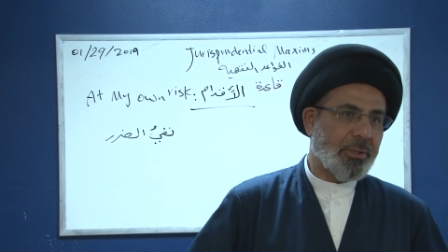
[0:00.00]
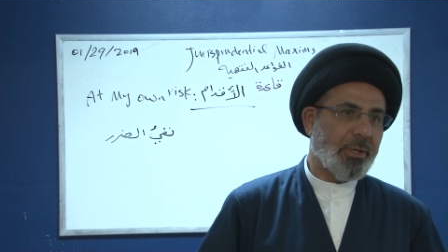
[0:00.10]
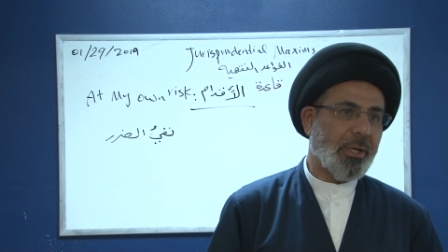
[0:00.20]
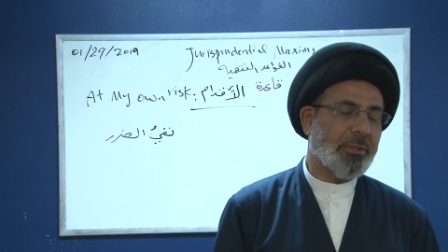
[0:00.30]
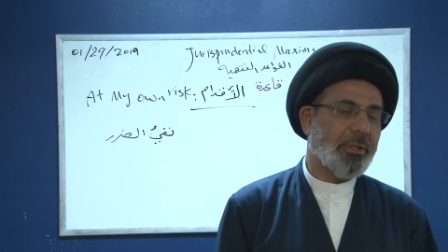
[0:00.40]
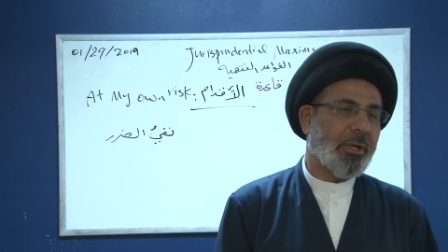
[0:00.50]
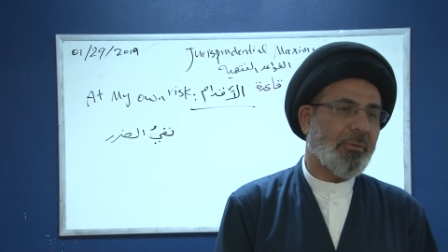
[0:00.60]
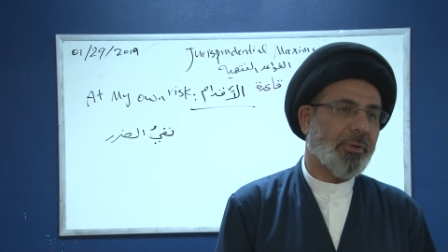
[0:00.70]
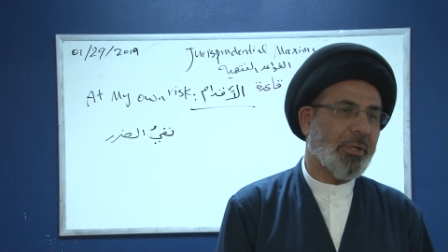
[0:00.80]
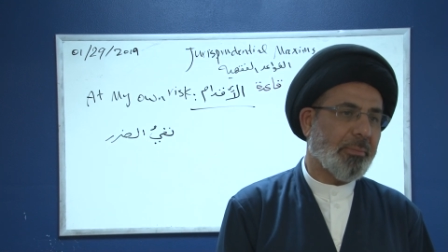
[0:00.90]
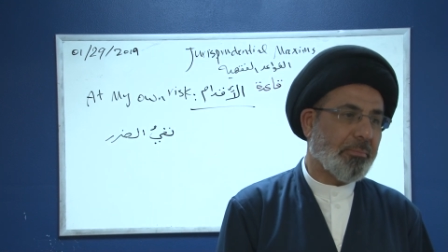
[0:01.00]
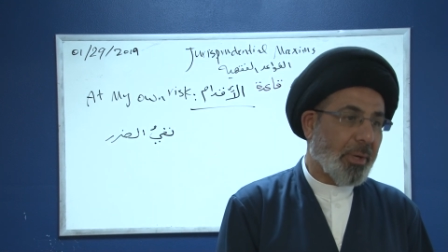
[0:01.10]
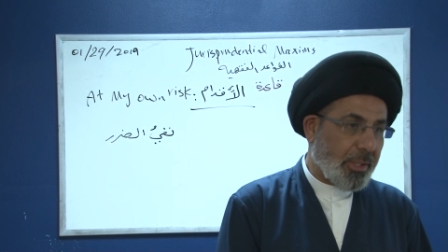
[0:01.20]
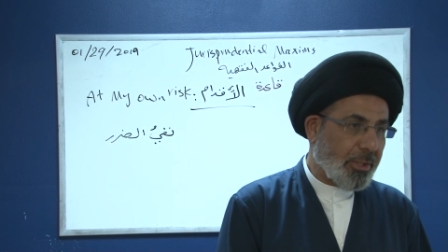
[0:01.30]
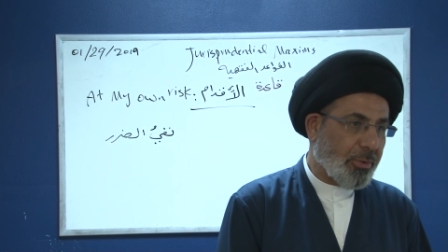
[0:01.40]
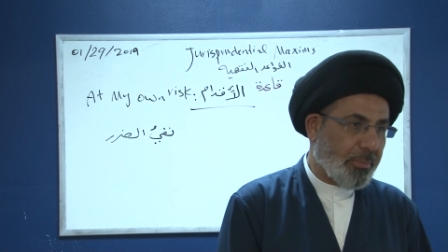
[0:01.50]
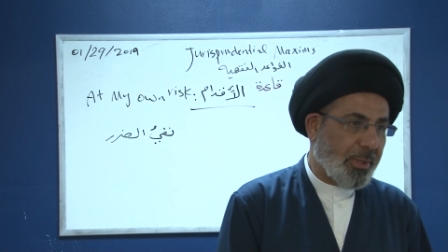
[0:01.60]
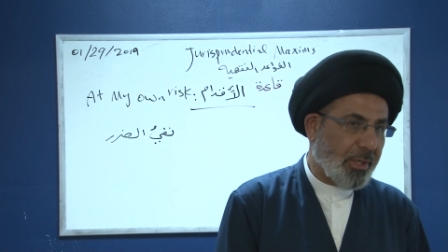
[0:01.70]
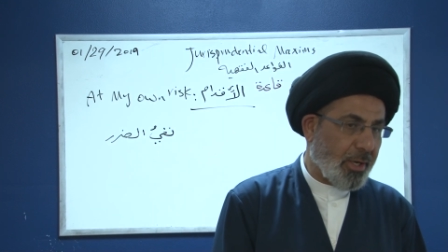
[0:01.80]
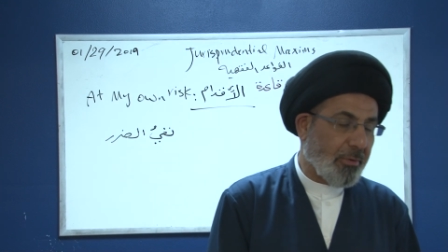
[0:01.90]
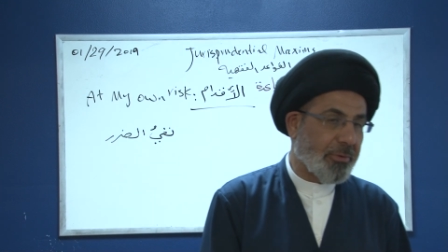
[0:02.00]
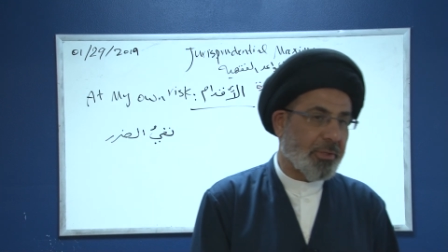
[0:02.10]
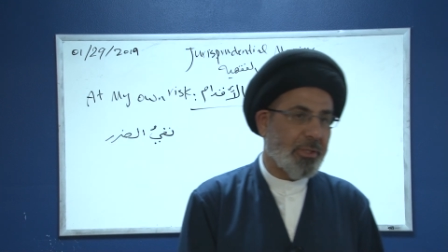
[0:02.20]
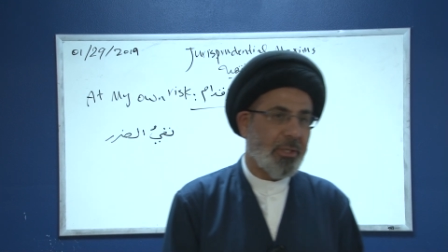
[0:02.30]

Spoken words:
you cannot recover him. Money could be recovered,